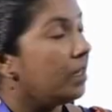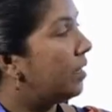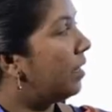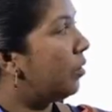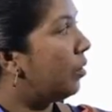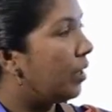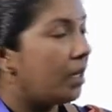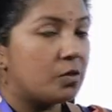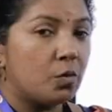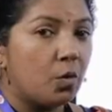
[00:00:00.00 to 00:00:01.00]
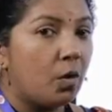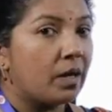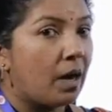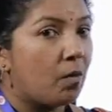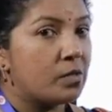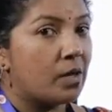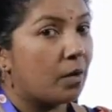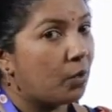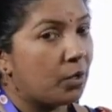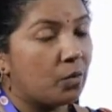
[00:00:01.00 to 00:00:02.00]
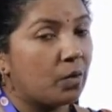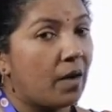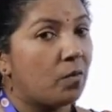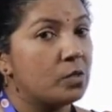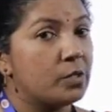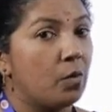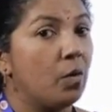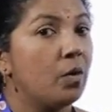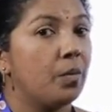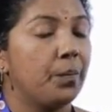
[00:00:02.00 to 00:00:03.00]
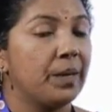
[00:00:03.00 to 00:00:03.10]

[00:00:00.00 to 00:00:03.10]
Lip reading: As you know, according to Raoult's law,